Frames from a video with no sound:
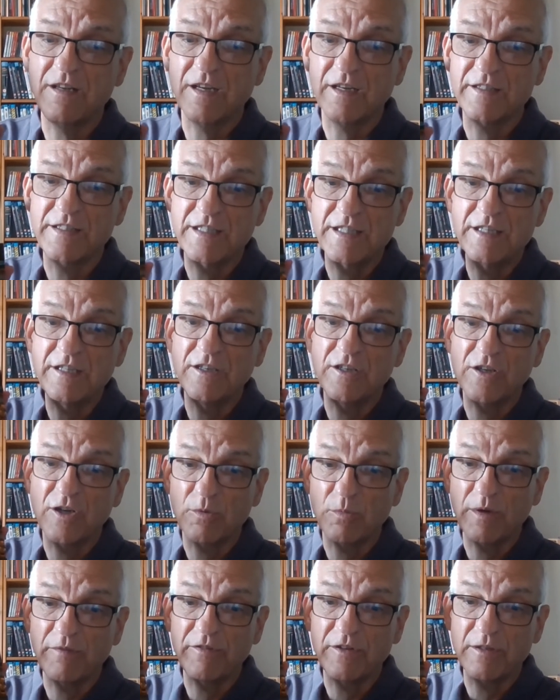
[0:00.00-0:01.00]
I didn't
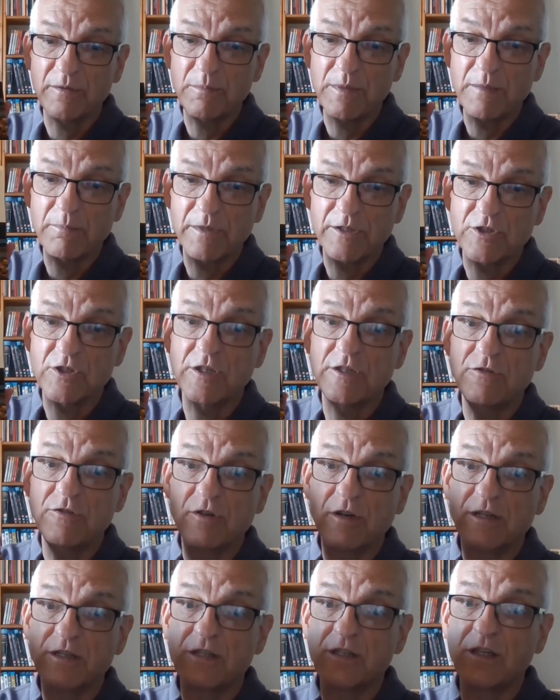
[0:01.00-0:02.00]
know whether there'd be much
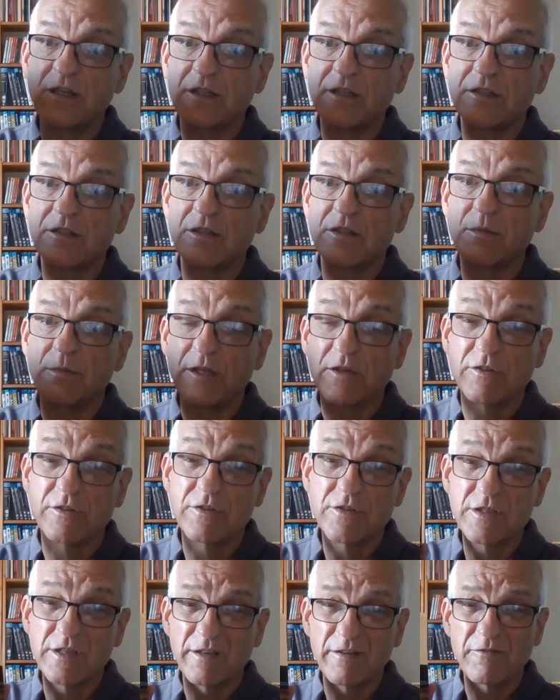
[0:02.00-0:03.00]
interest in it, to be
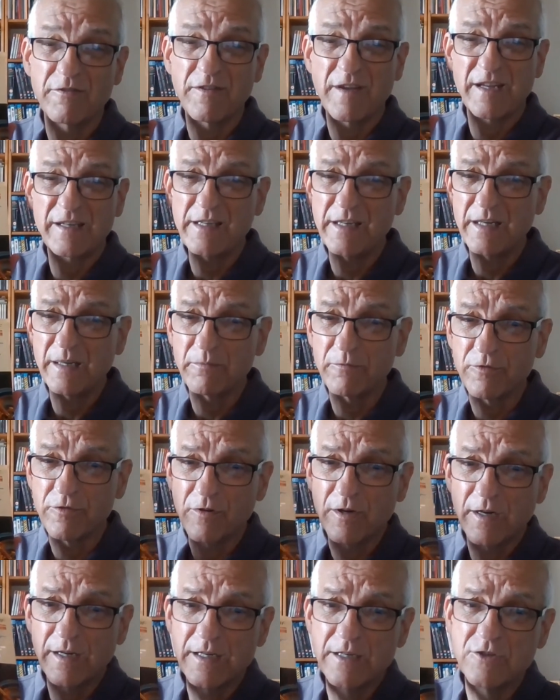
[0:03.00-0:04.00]
honest, and I've had it up
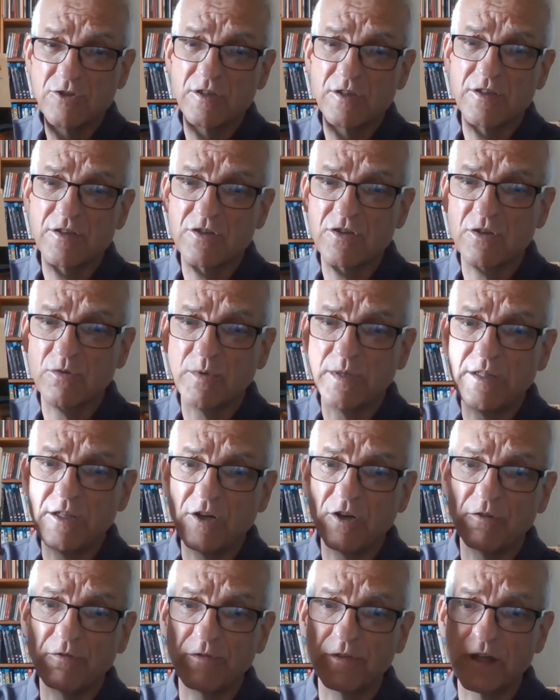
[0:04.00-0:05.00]
for ages. So when the
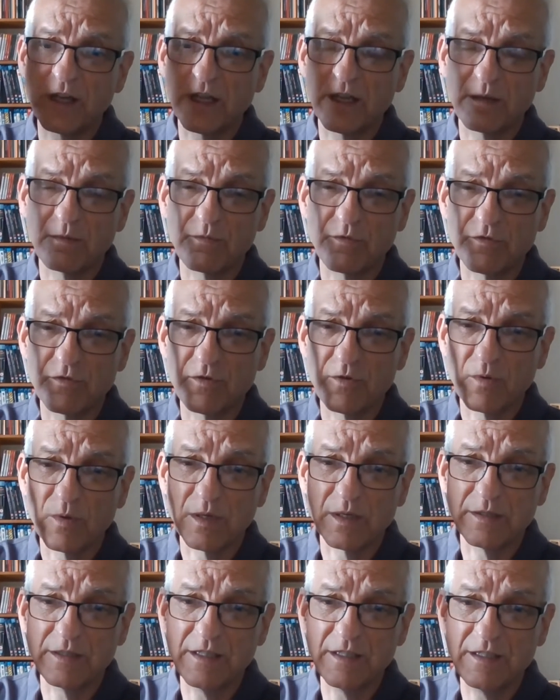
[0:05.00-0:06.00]
offer came
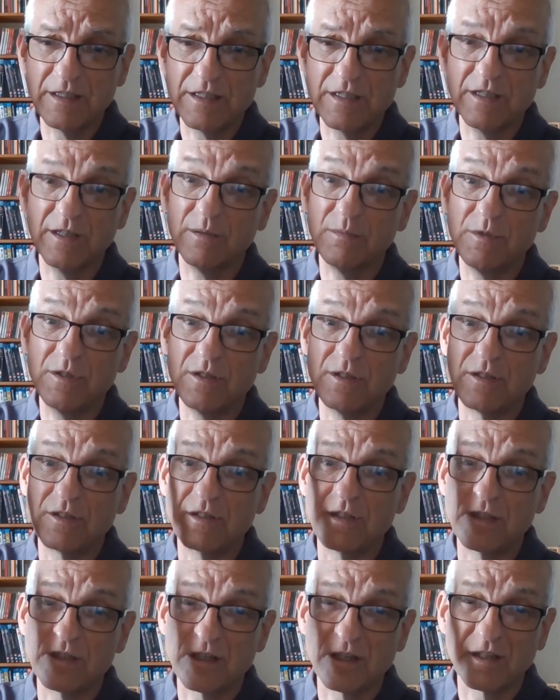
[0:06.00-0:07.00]
through, I did
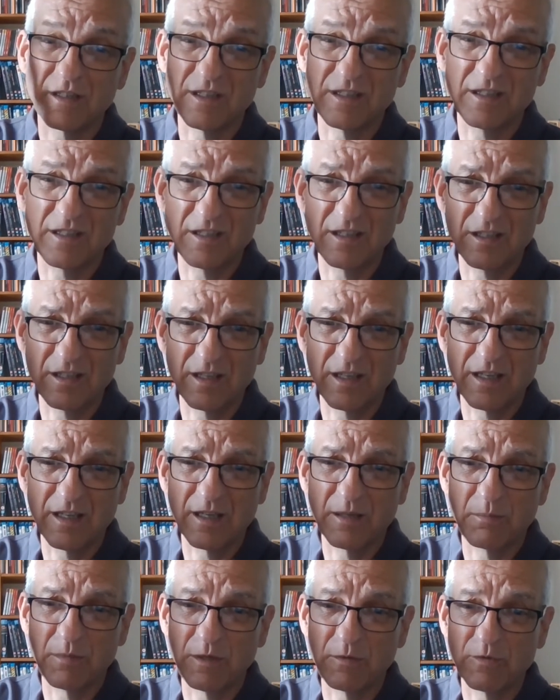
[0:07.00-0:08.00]
decide that
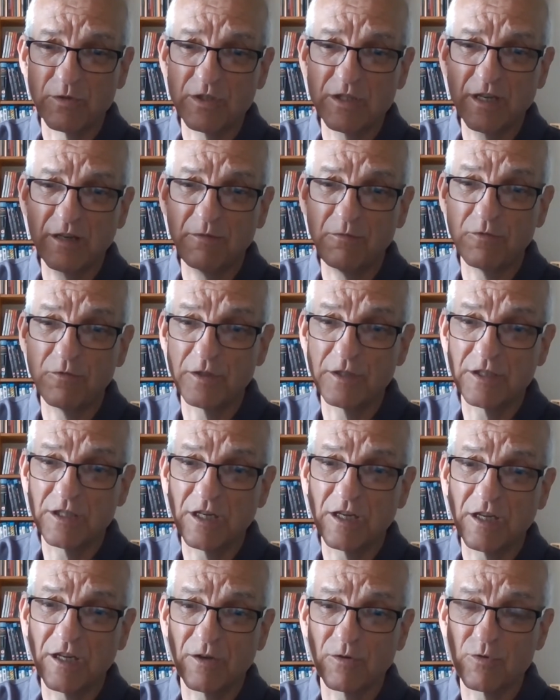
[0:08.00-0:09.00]
it was time for it
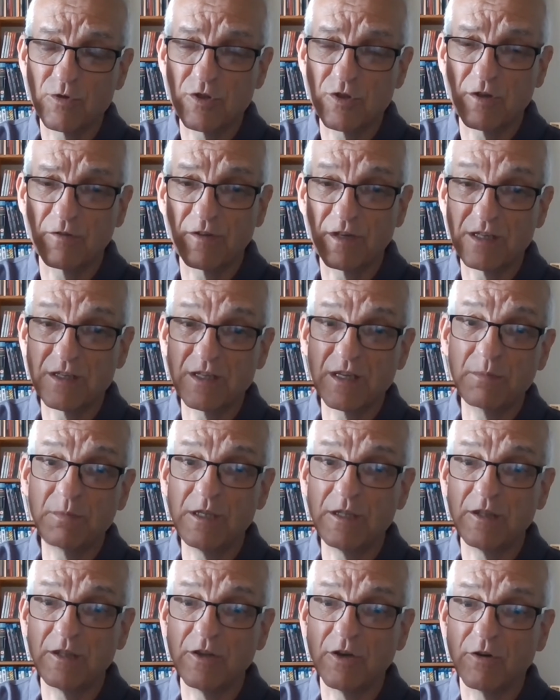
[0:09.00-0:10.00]
to go. So I've
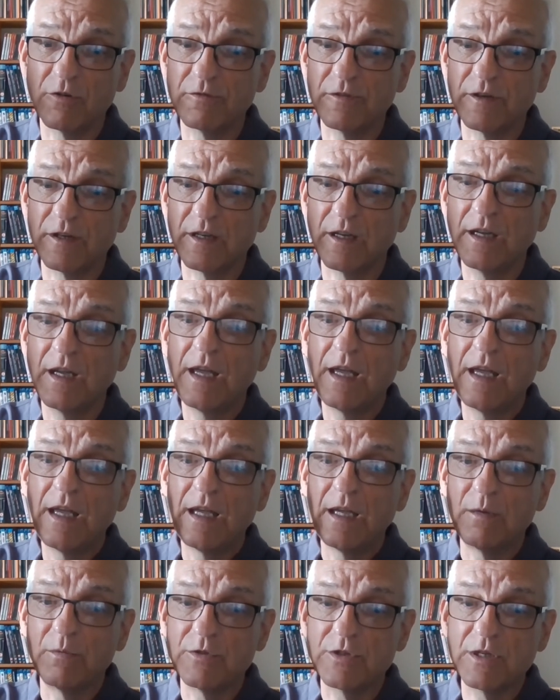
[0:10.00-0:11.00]
accepted the offer.
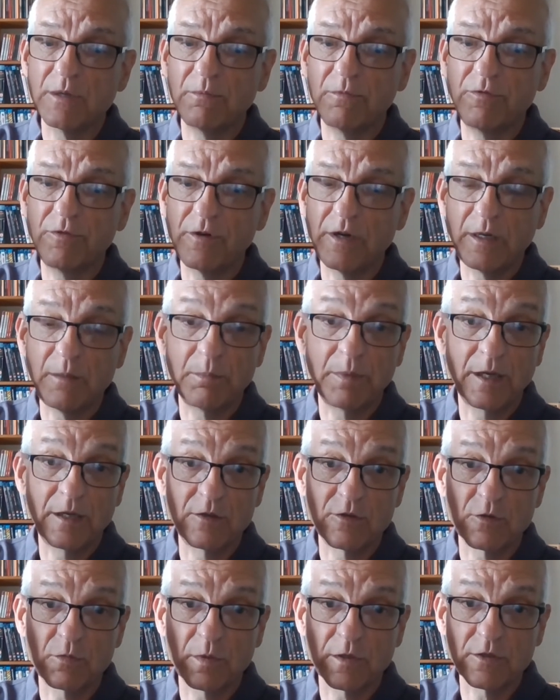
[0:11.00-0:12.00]
It was up for £8
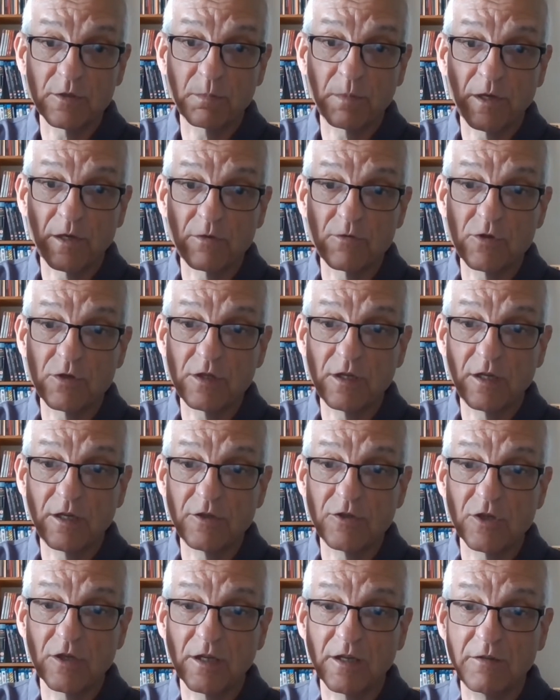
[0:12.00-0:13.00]
plus
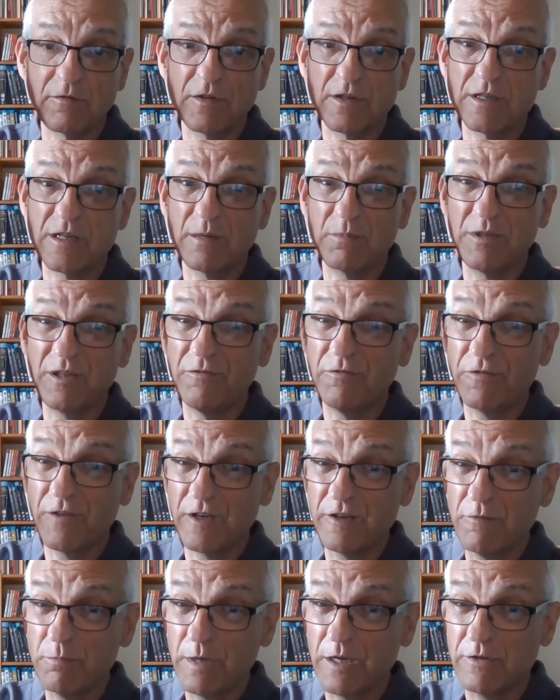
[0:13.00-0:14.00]
postage. I've accepted
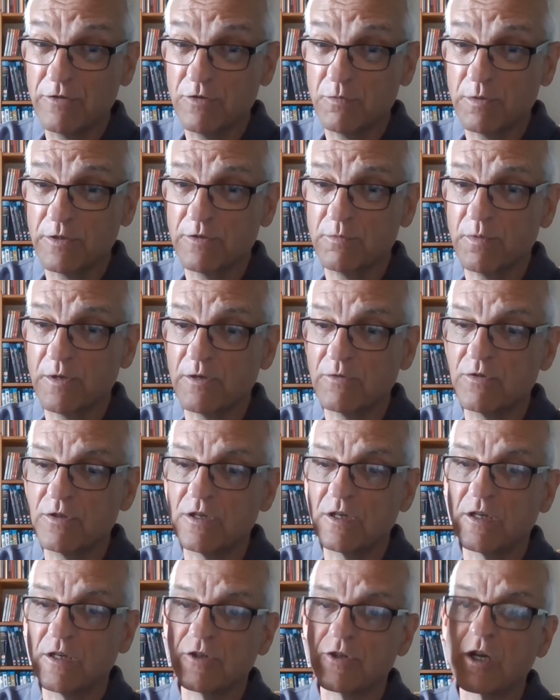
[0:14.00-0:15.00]
£5 plus
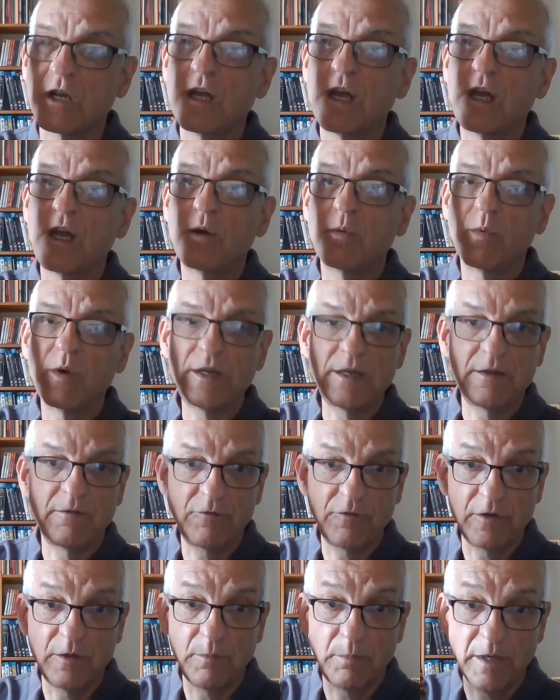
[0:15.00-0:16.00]
postage, waiting
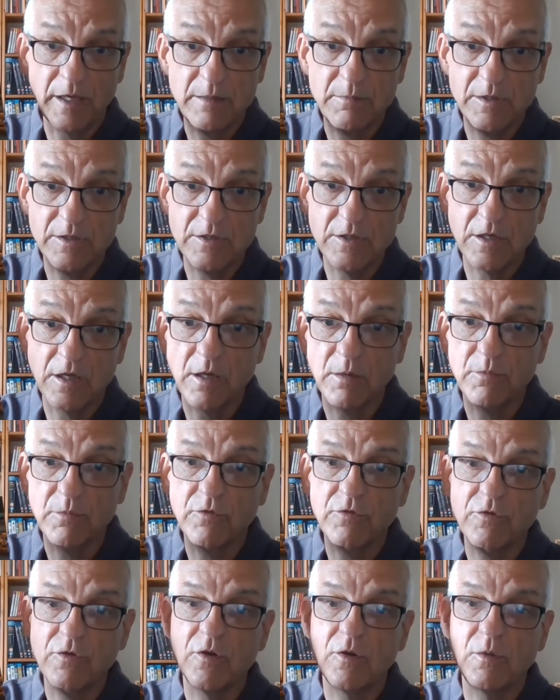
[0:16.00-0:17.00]
for the payment to come
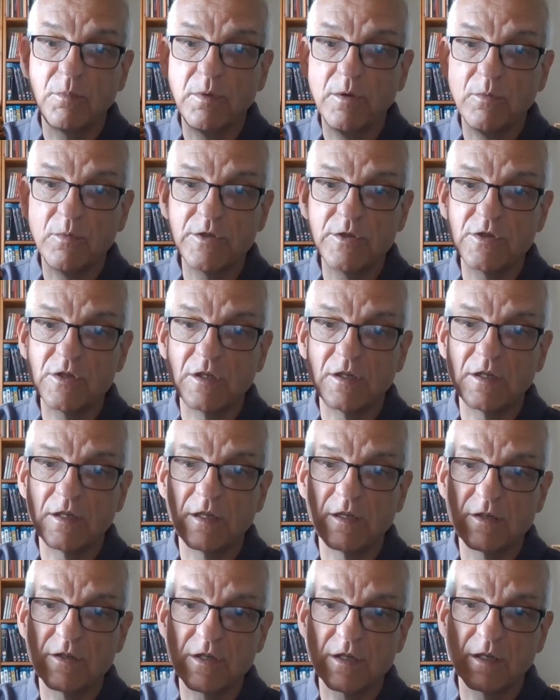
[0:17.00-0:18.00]
through. But once it
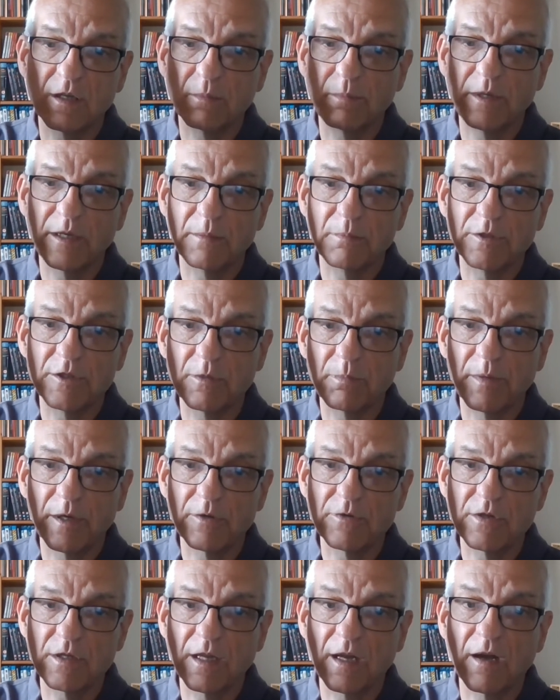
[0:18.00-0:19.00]
is, I'll be able to
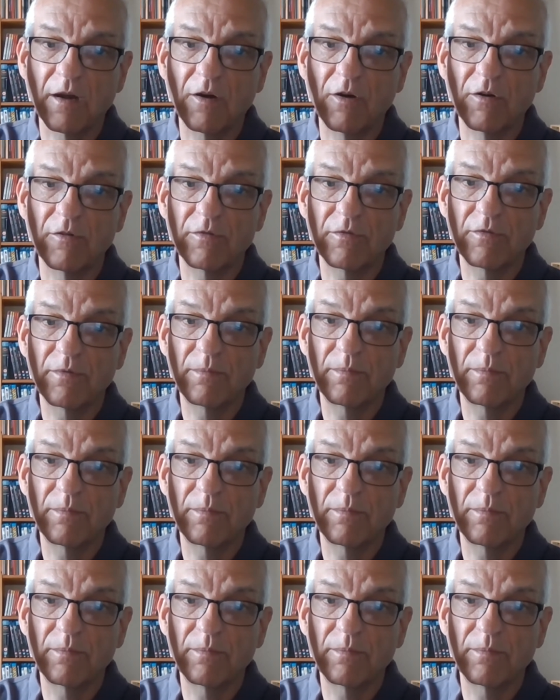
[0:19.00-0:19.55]
post that off.